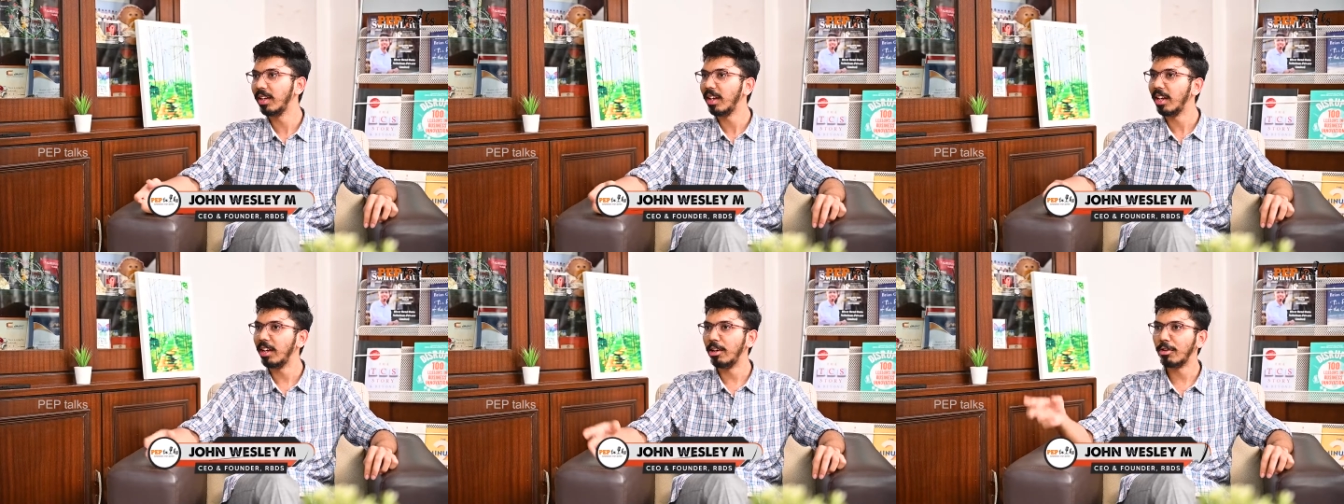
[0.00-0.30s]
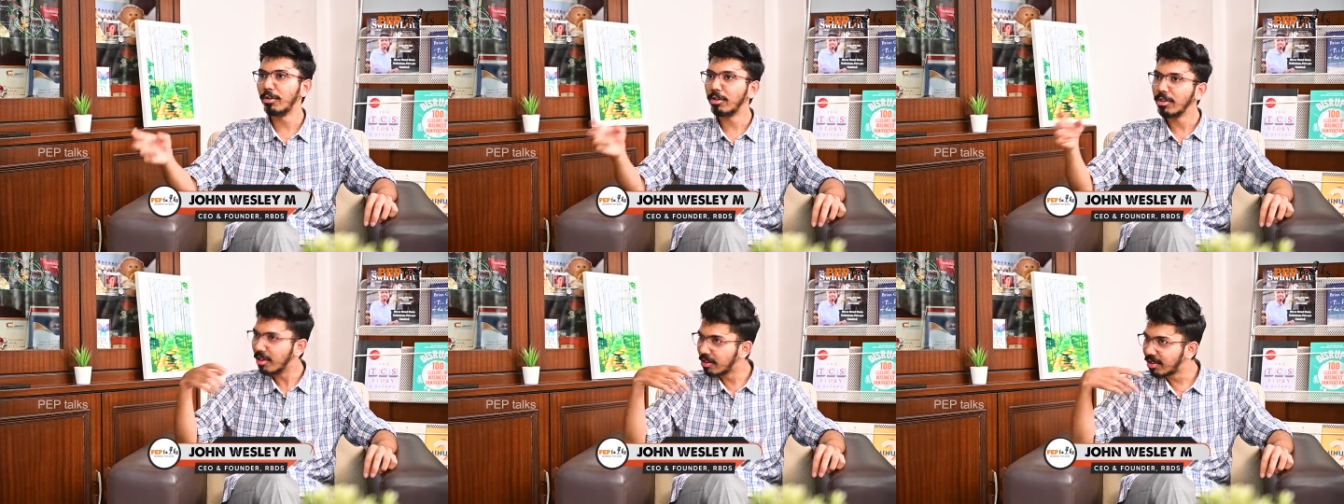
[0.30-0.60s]

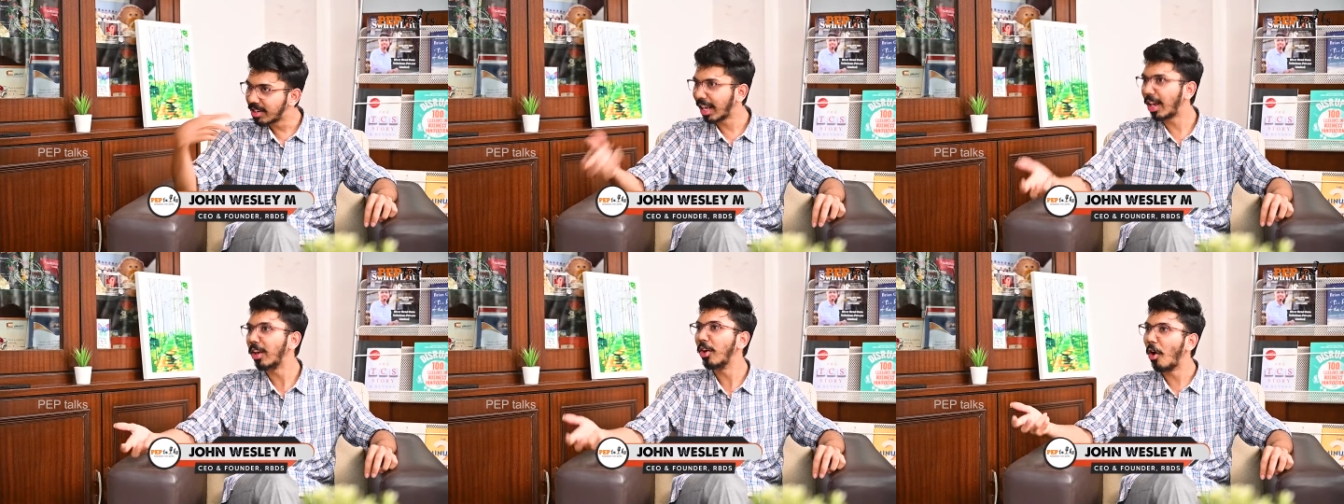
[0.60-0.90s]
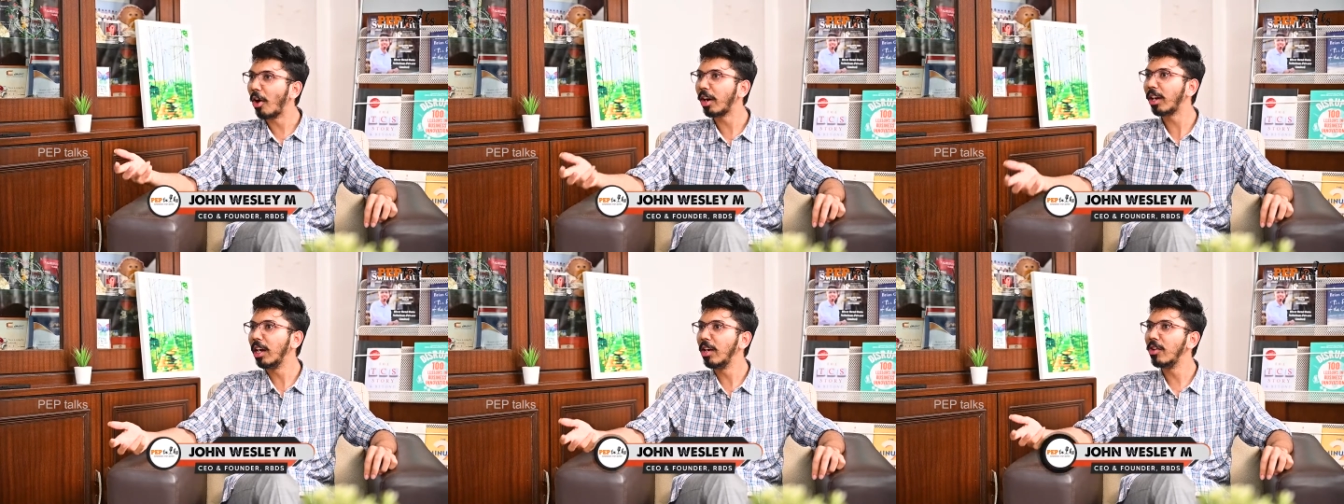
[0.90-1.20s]
It's like an
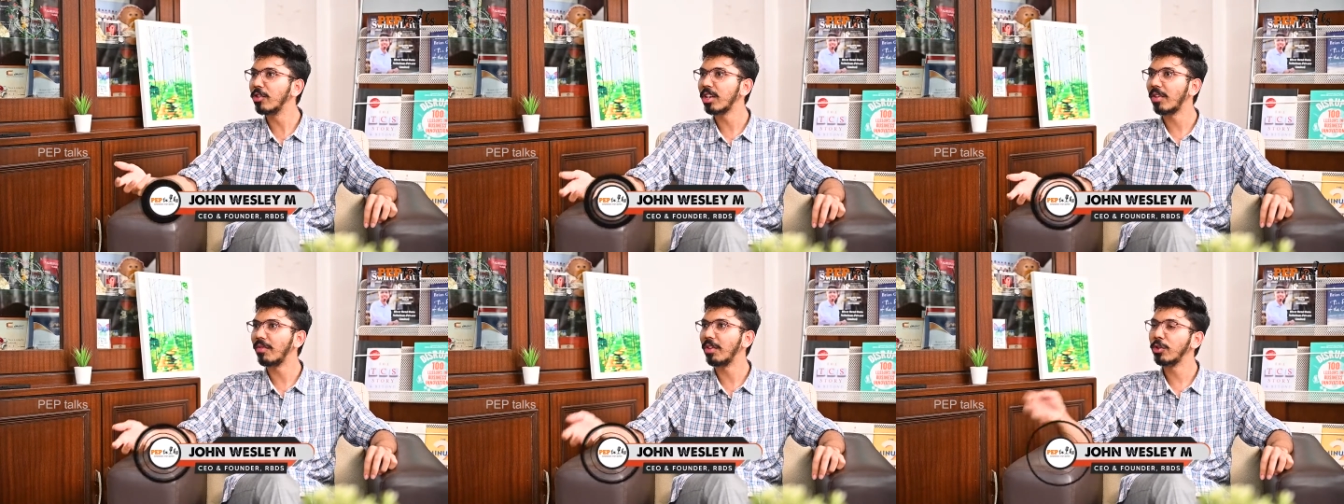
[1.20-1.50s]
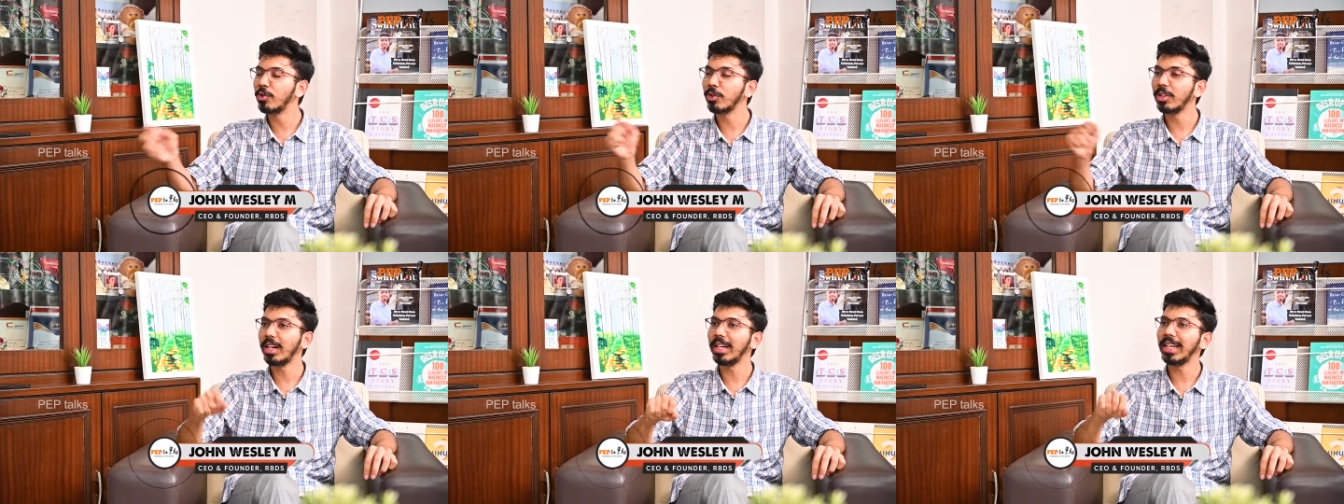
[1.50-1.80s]
organ to someone,
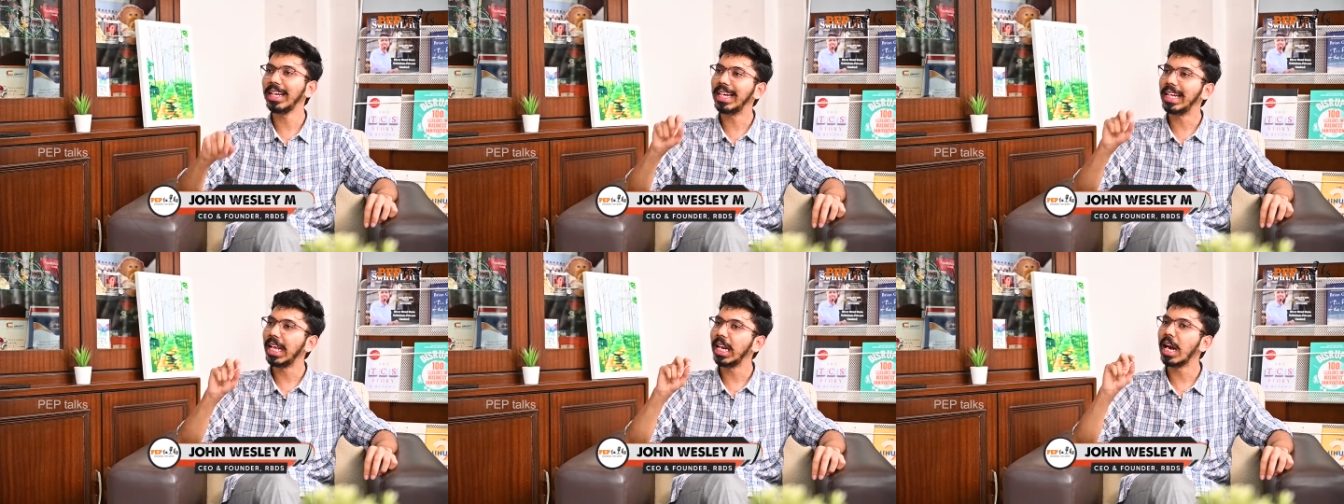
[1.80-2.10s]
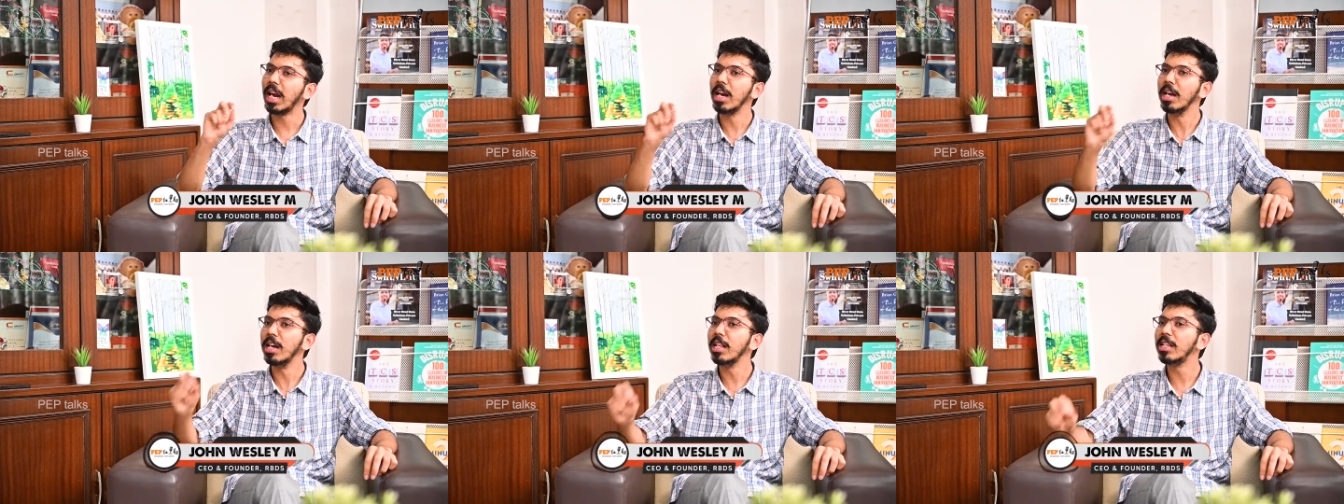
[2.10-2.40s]
so that it can
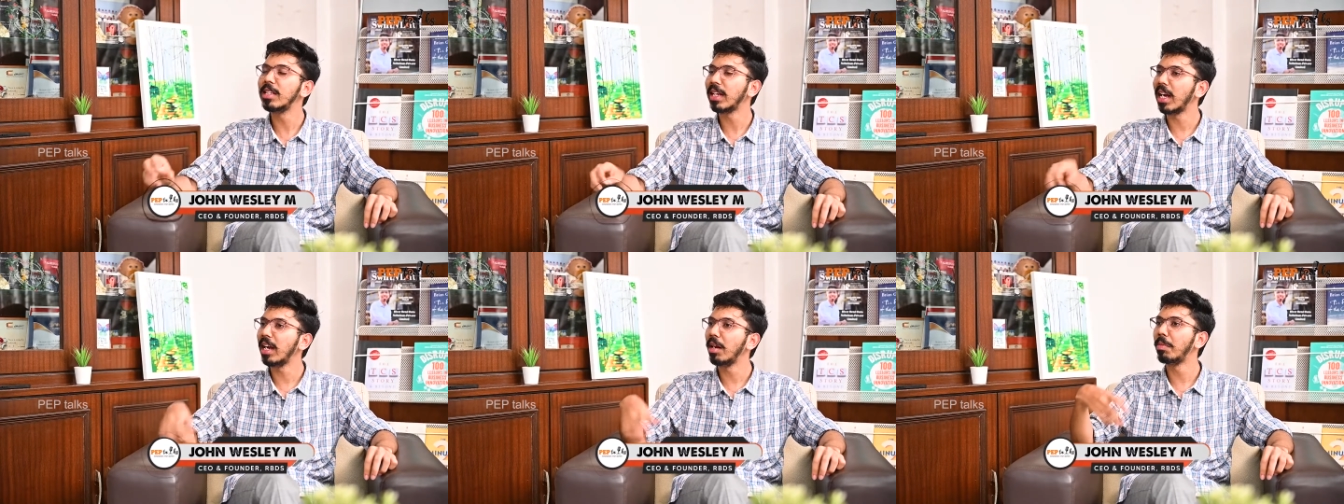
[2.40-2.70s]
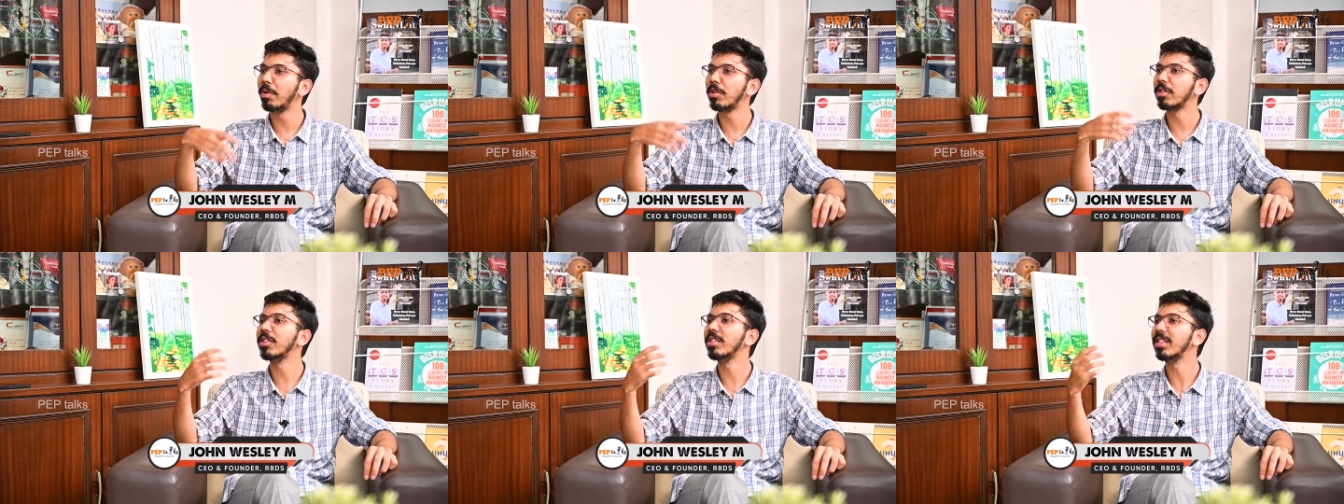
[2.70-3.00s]
understand a
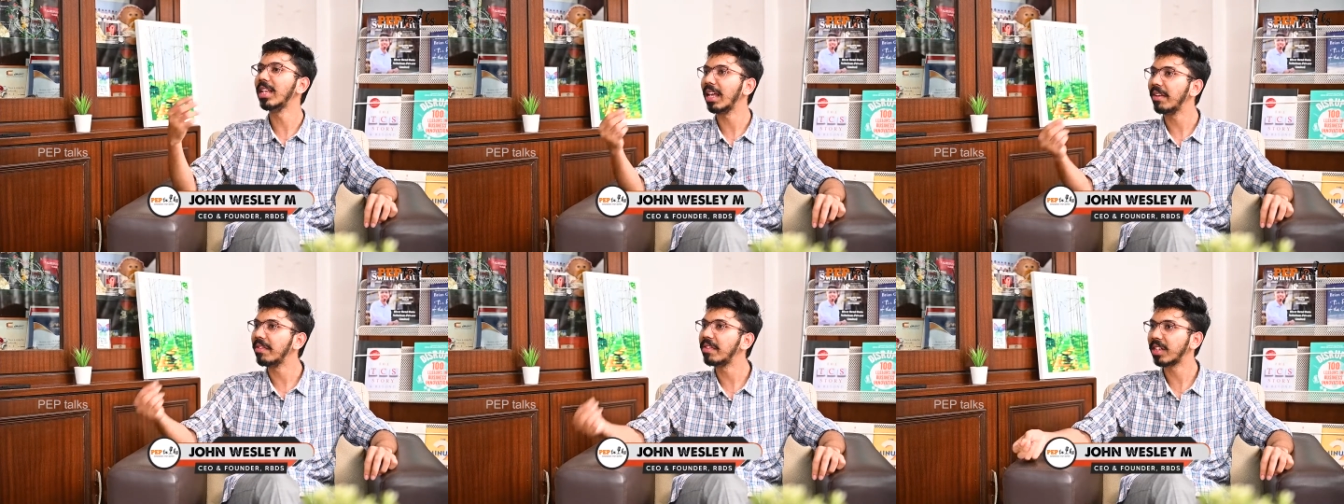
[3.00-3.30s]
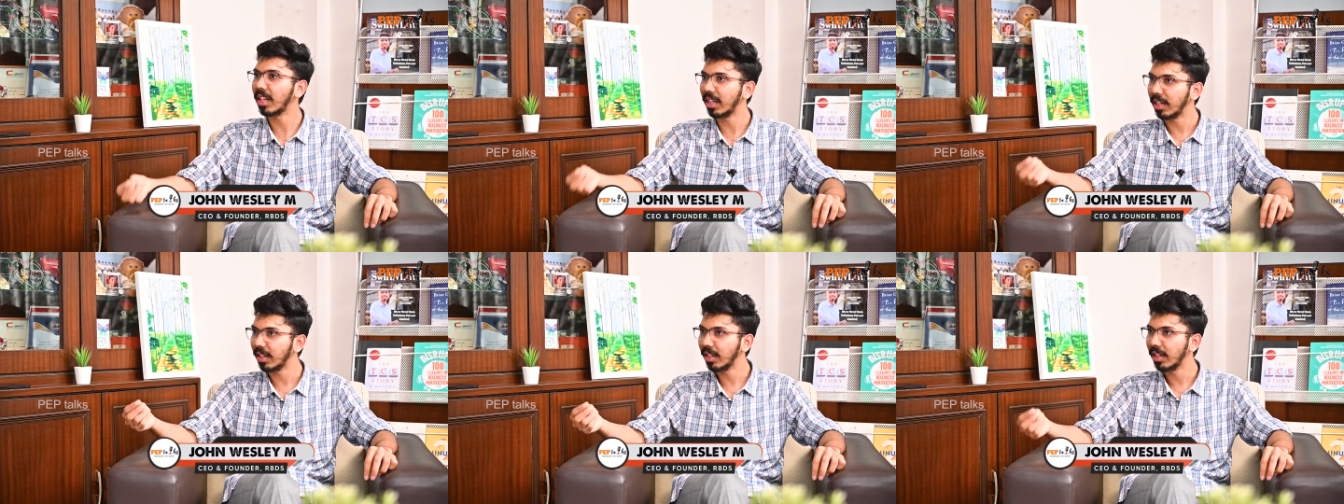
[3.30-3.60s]
person's
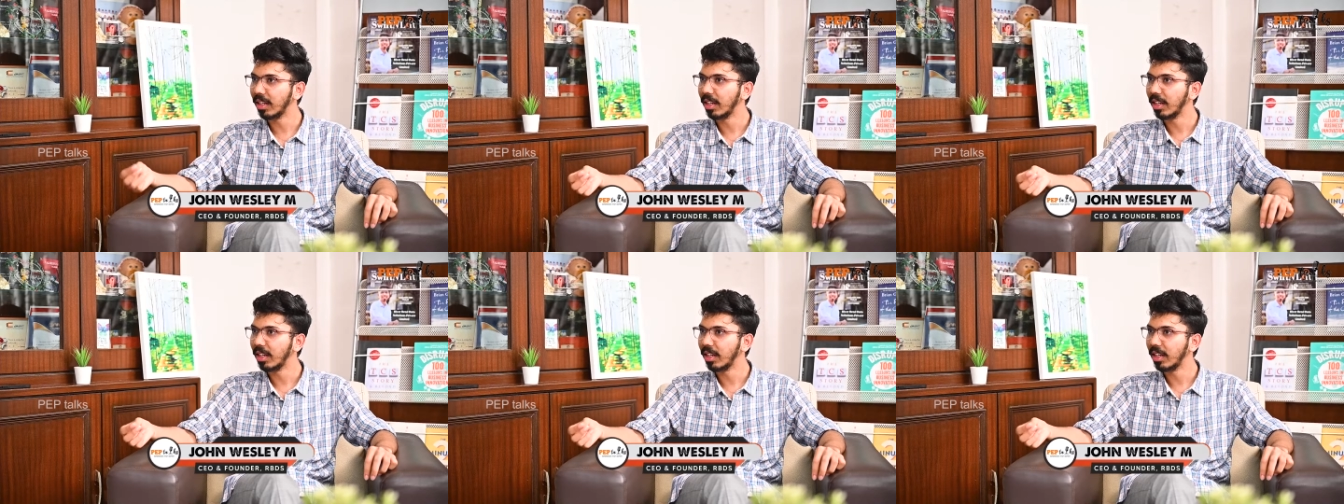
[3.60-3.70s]
lifestyle.